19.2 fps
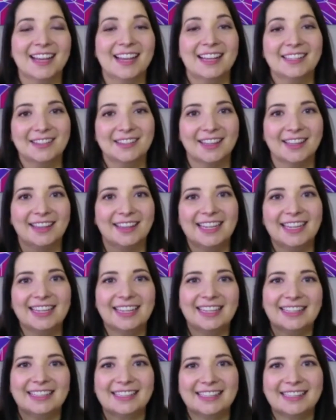So the link
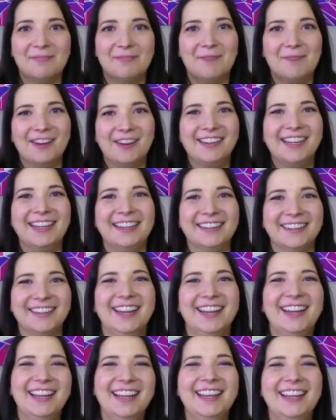is somewhere here
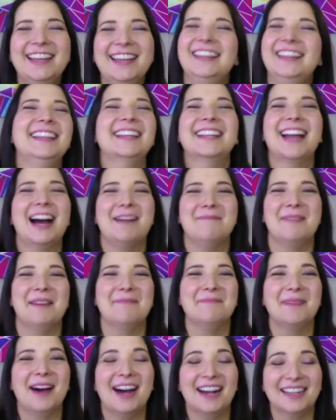in the
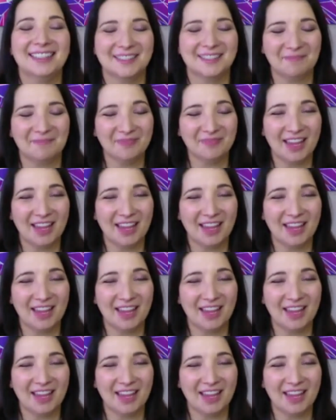comment box.